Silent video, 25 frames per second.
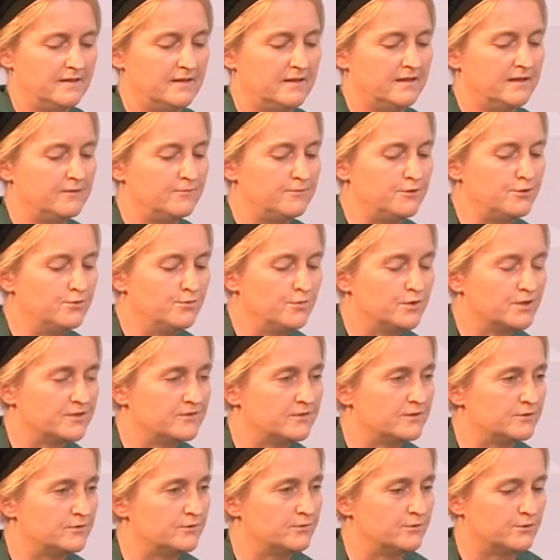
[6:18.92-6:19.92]
if you want
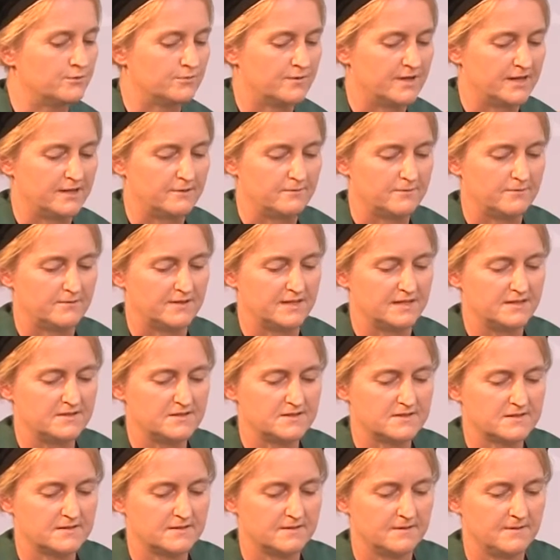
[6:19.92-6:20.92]
to do the right
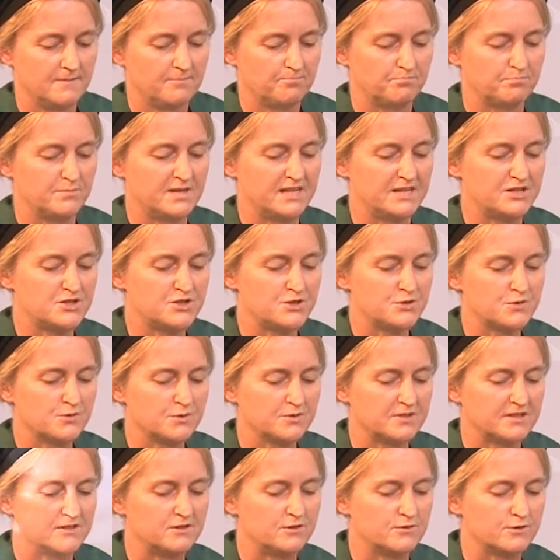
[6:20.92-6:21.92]
things, make sure
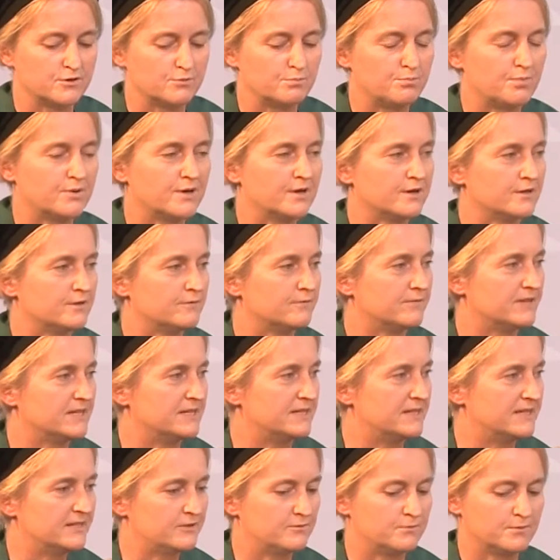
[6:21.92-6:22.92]
that you are part of a
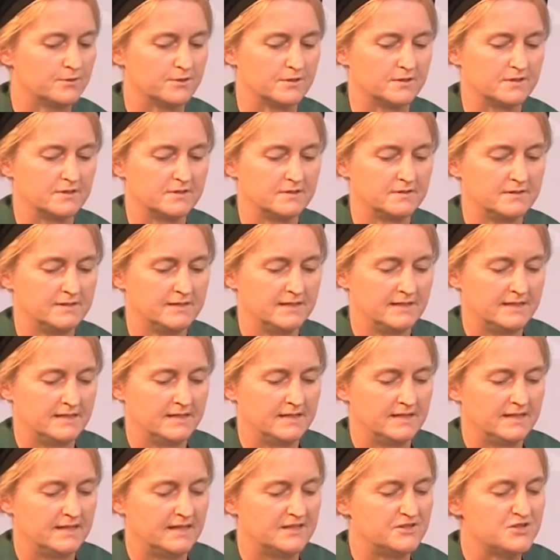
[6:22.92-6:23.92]
network
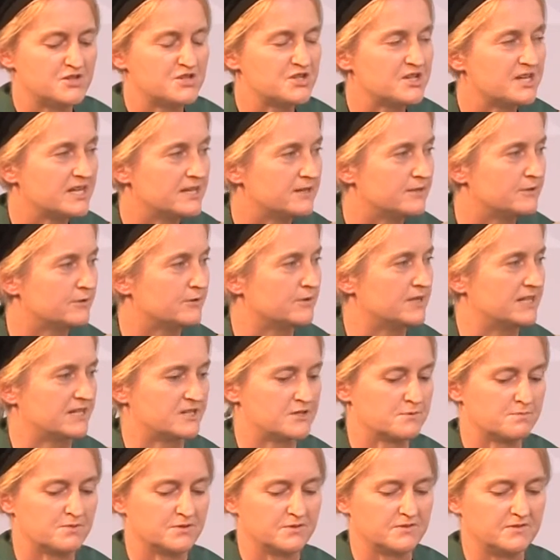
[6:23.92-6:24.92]
and share your
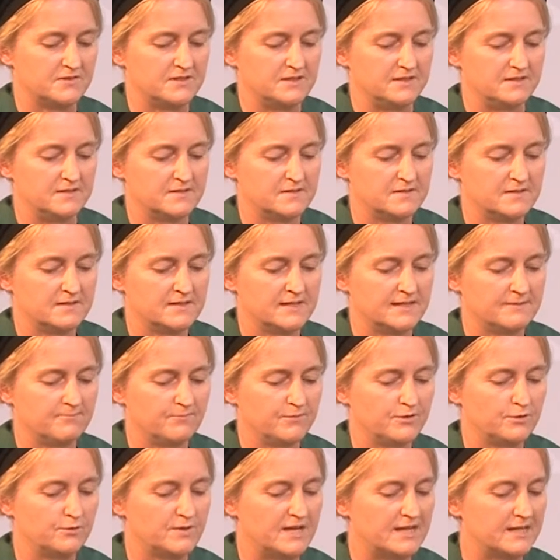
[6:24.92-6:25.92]
expertise
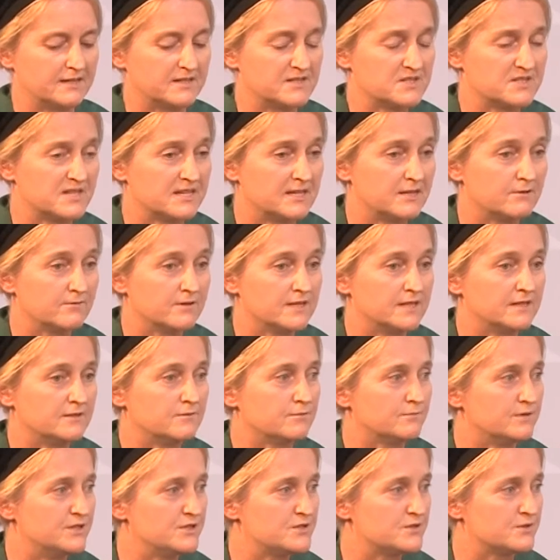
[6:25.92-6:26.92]
to accelerate
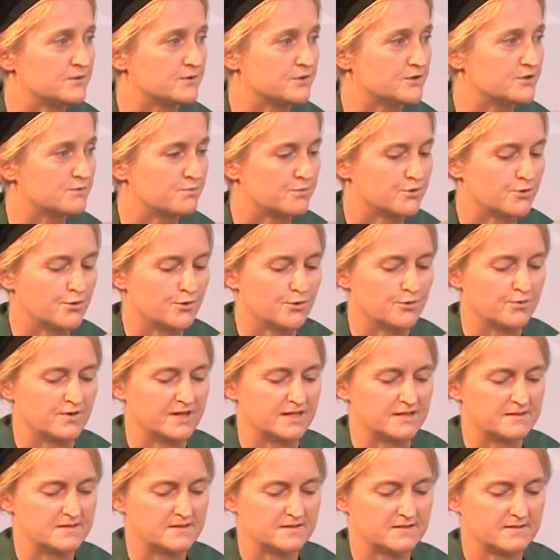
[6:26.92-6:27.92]
research
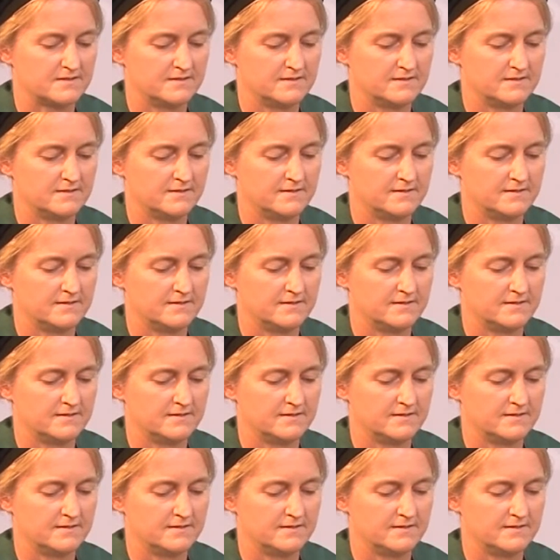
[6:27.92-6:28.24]
progress.